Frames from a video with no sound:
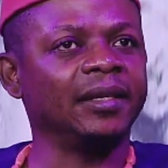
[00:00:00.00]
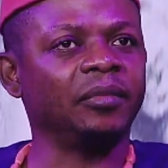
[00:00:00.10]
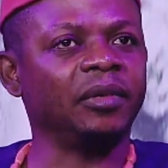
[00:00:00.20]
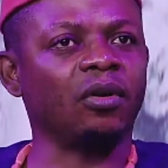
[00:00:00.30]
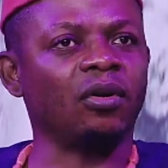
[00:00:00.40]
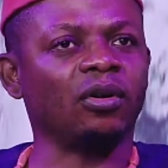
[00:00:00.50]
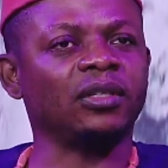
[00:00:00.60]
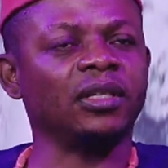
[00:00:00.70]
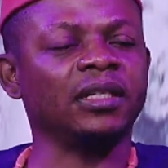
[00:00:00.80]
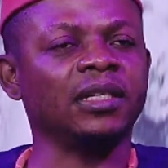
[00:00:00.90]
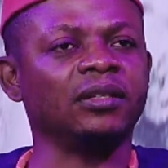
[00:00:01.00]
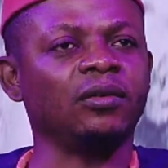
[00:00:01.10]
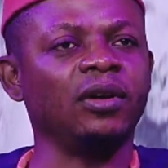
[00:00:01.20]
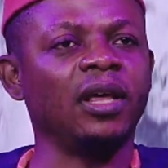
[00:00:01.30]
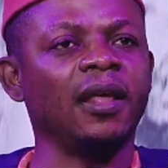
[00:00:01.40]
because it is
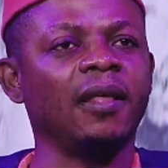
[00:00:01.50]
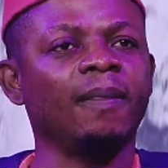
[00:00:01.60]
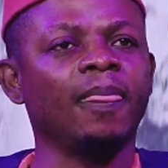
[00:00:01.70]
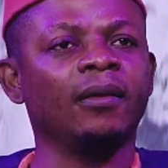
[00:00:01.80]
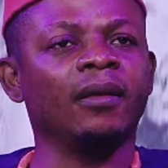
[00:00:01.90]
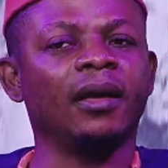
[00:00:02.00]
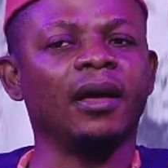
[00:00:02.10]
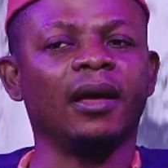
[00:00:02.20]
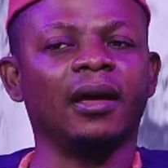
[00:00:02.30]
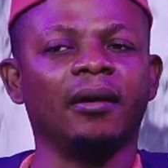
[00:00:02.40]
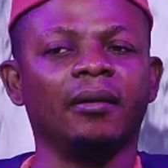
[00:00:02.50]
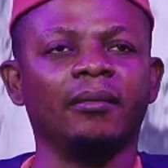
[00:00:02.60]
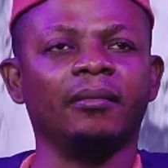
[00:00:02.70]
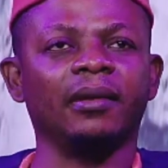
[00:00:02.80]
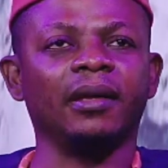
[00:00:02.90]
only
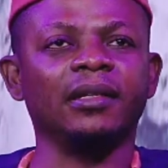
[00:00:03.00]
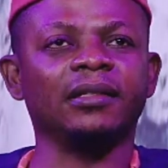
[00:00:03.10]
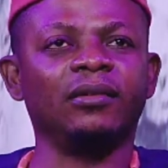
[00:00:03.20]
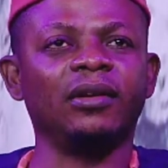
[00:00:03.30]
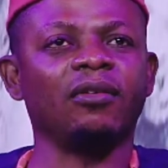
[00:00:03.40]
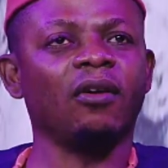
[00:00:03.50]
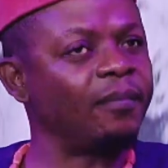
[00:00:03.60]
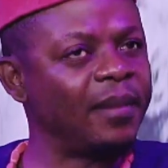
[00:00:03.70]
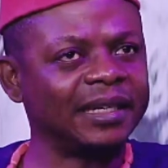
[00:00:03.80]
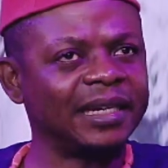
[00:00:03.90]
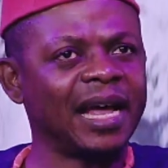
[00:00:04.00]
um, it is only government that